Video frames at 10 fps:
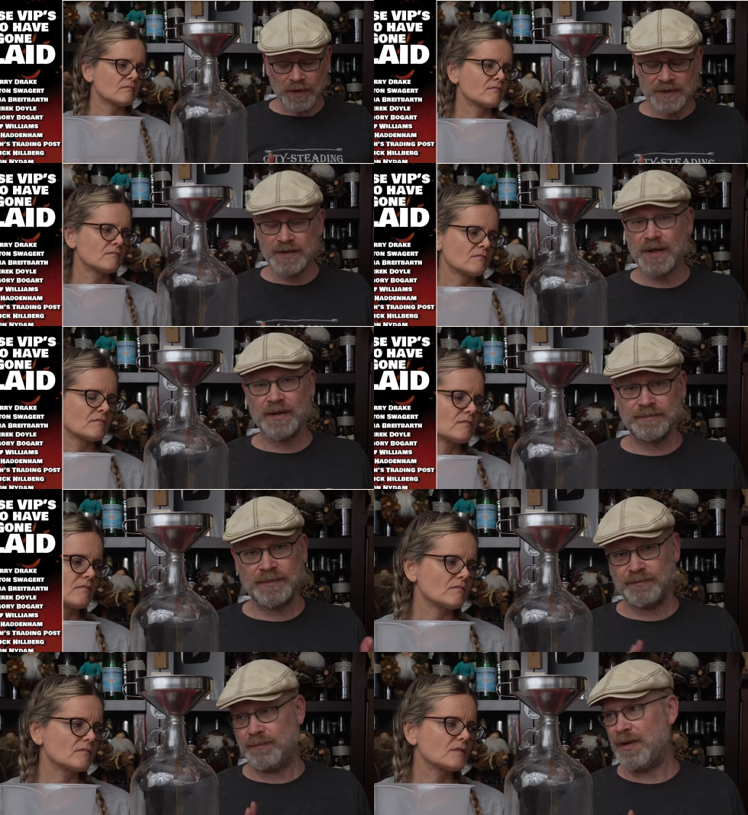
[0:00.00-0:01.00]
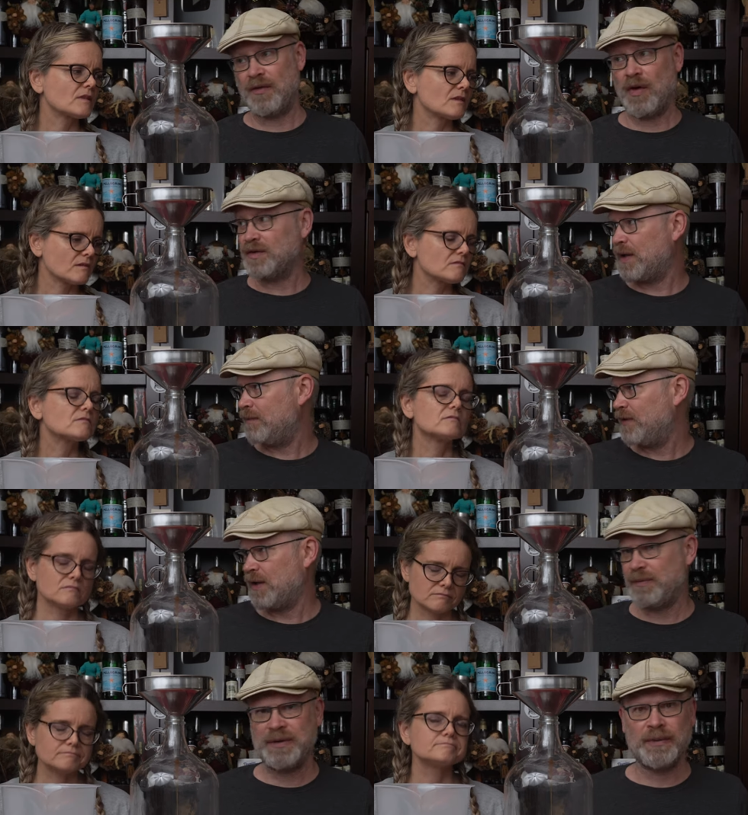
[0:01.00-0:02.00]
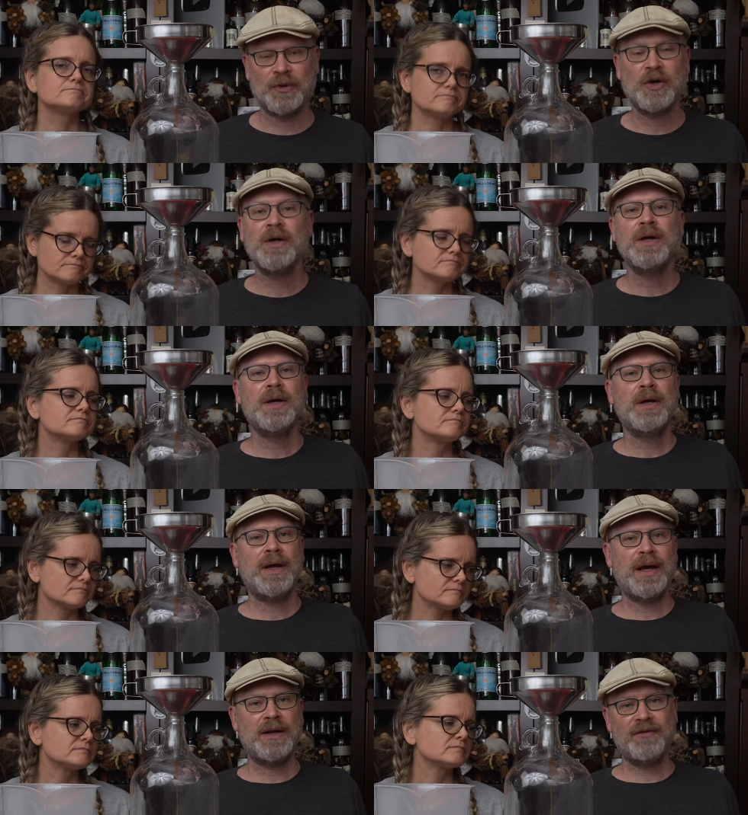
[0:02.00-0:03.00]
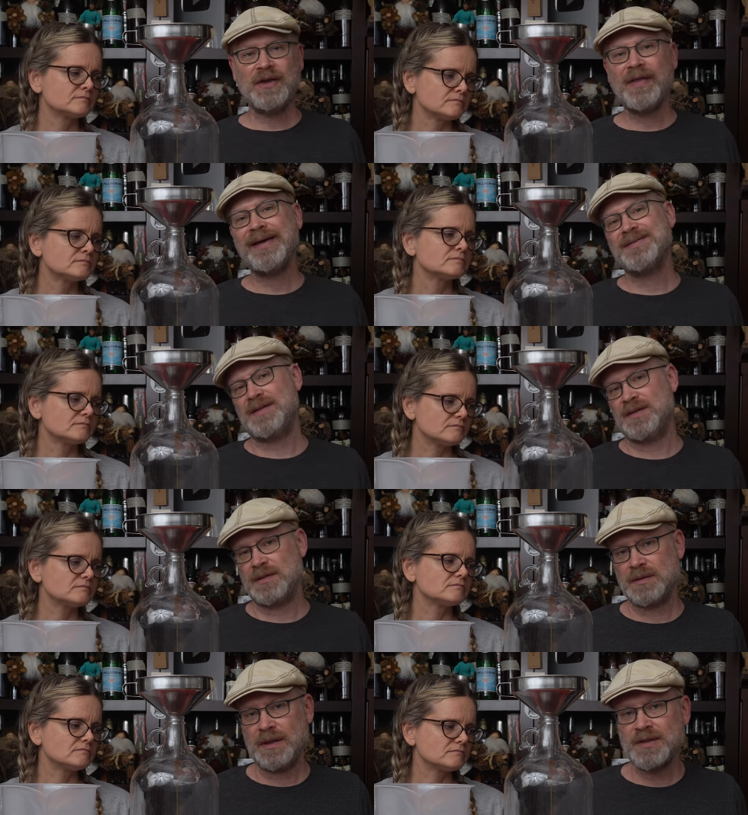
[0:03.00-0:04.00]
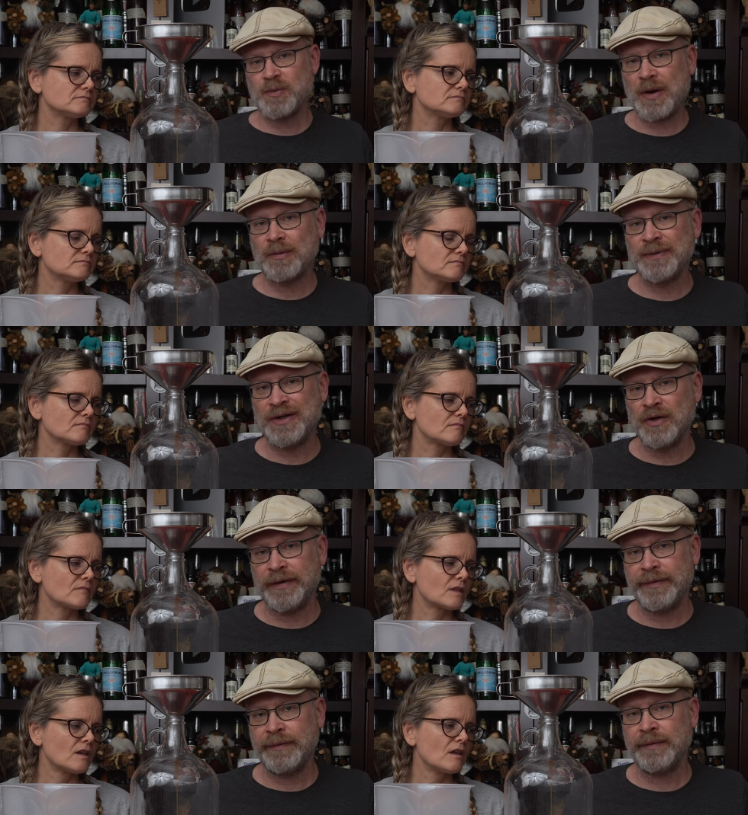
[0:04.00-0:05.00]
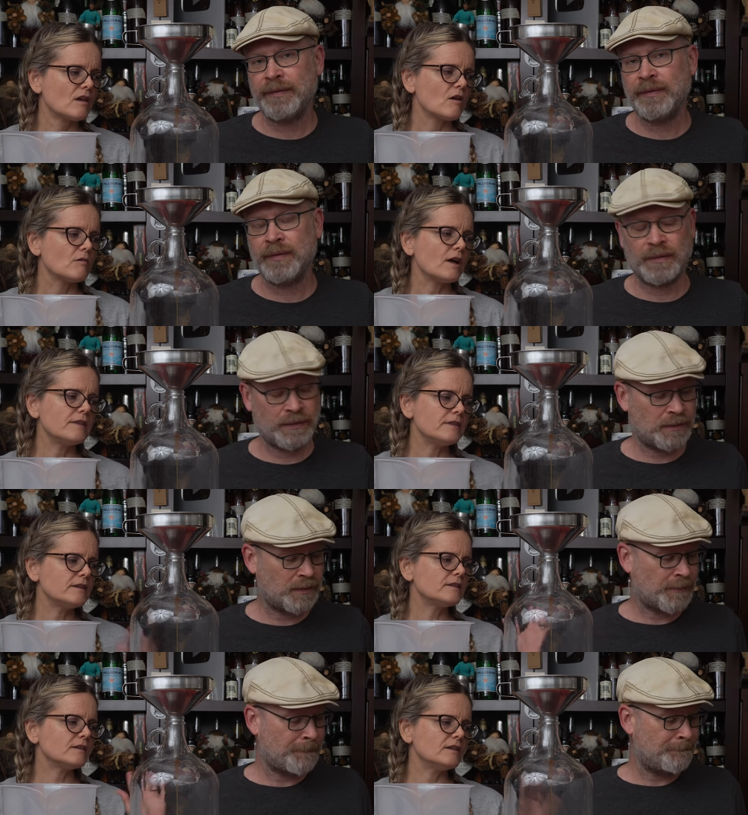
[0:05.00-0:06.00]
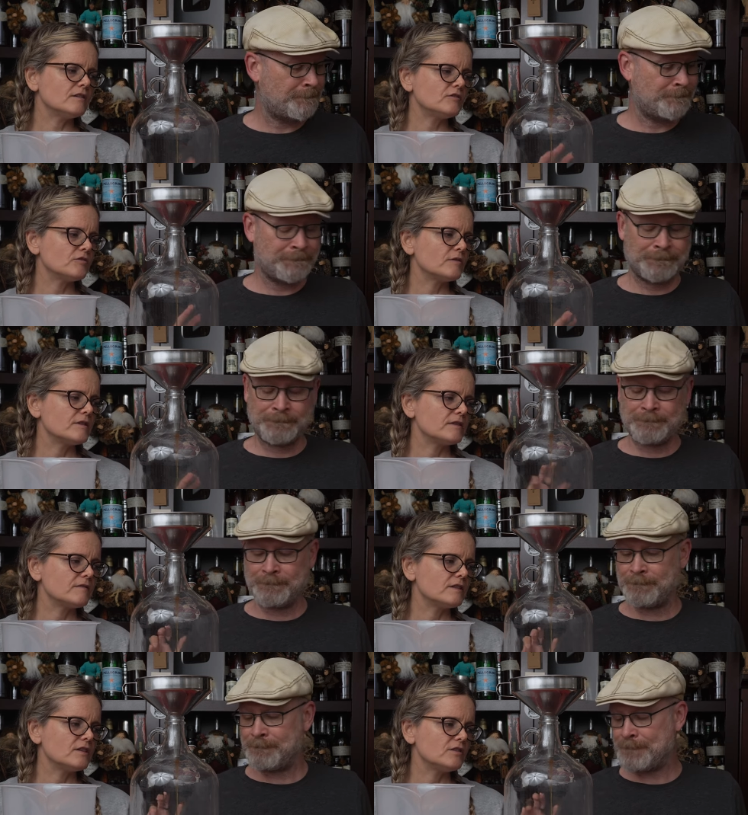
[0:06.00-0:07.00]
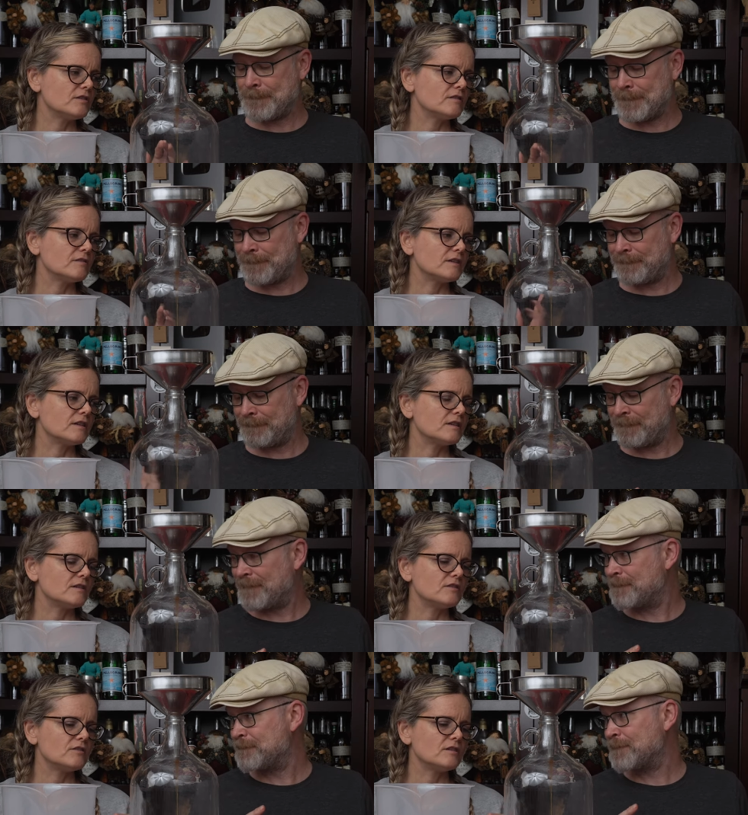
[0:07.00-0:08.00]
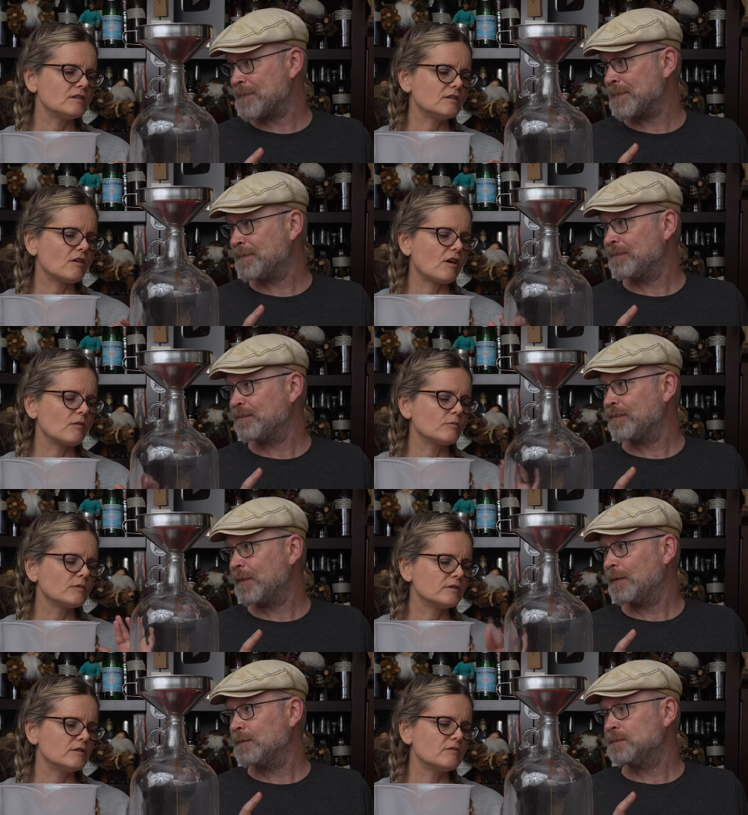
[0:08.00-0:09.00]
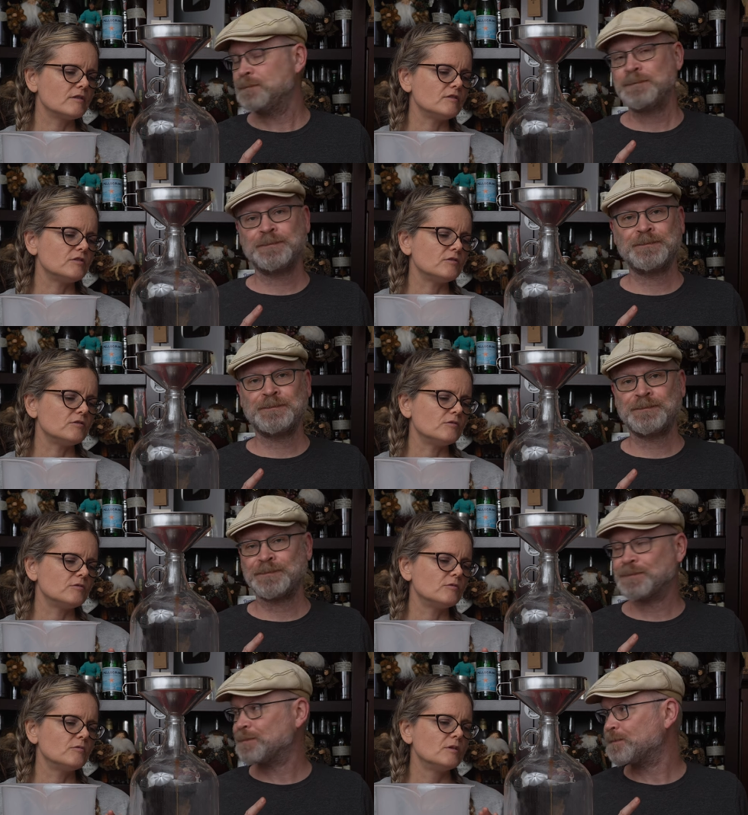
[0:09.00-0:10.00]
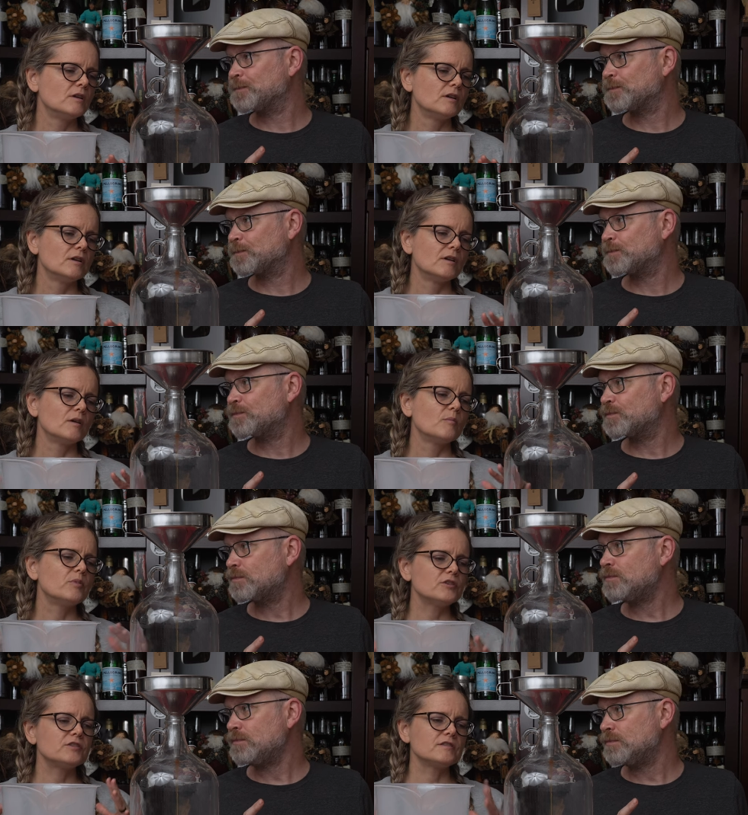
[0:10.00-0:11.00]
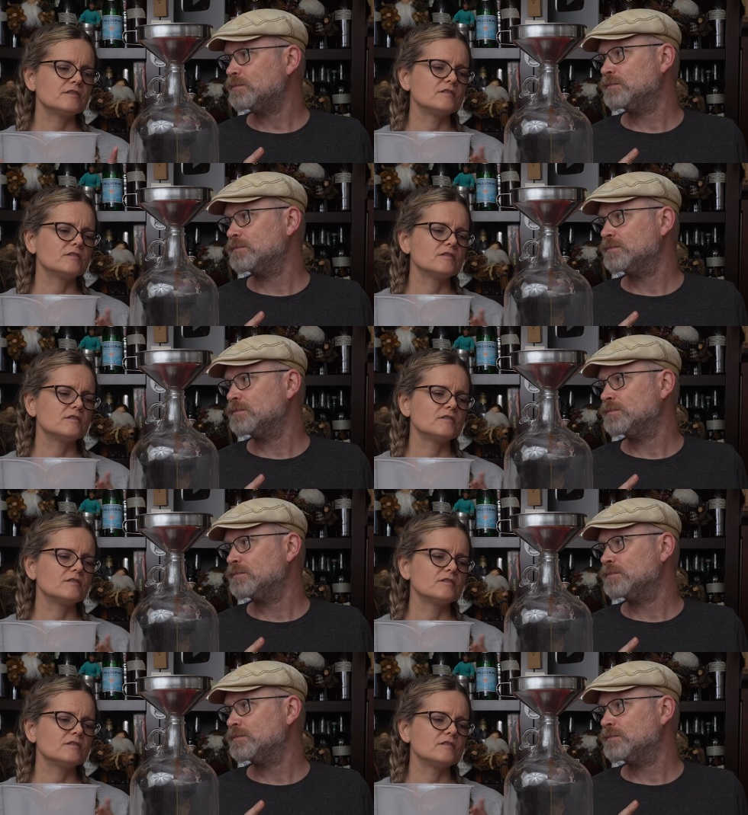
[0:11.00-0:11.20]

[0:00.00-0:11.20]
Speaker 1: He's a, uh, been a long time VIP member. And if he likes this, it's probably good.
Speaker 2: Well, I think his choice of additions and conditioning are really going to push this